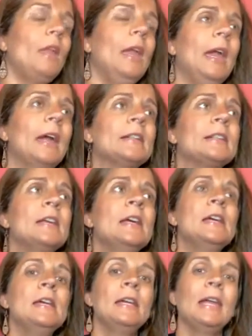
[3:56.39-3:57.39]
And
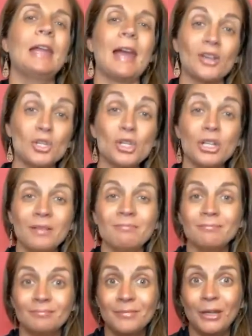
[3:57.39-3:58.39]
it actually,
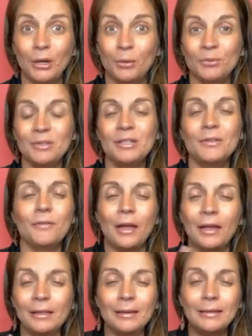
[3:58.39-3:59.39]

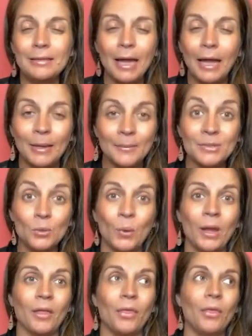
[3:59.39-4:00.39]
divinely timed
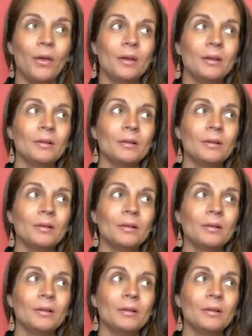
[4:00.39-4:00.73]
with